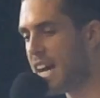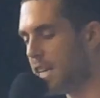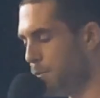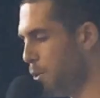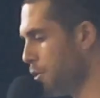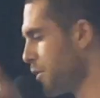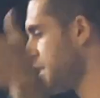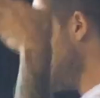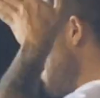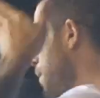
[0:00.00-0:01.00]

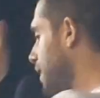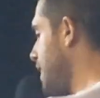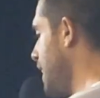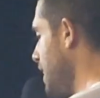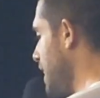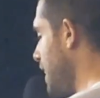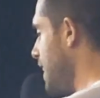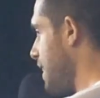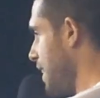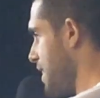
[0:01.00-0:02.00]
animals, but kill and
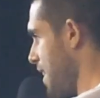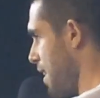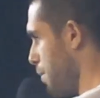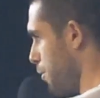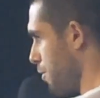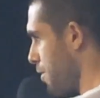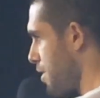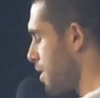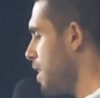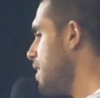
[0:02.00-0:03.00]
eat these
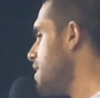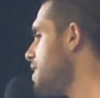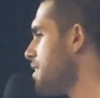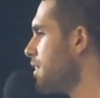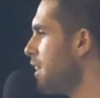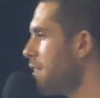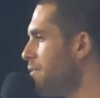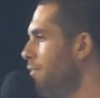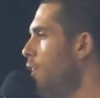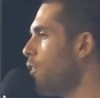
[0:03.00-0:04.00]
animals. This isn't their
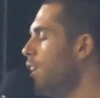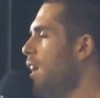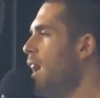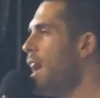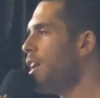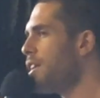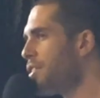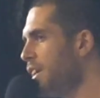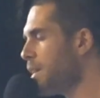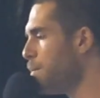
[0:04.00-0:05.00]
fault. And I
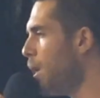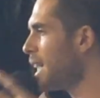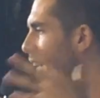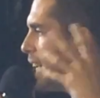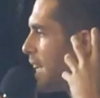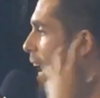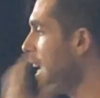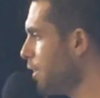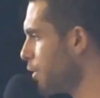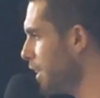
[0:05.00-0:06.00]
think by getting
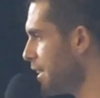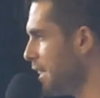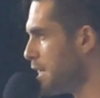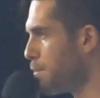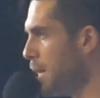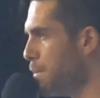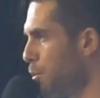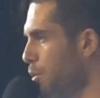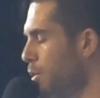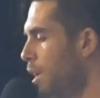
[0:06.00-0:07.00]
angry at these
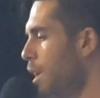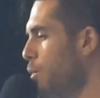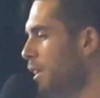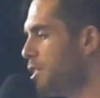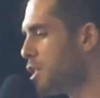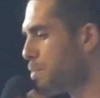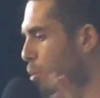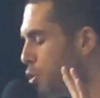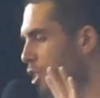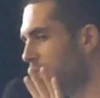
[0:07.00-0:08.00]
people, we are just
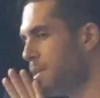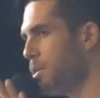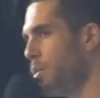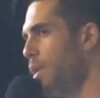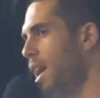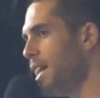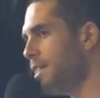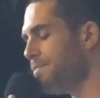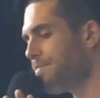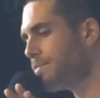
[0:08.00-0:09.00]
pushing them away.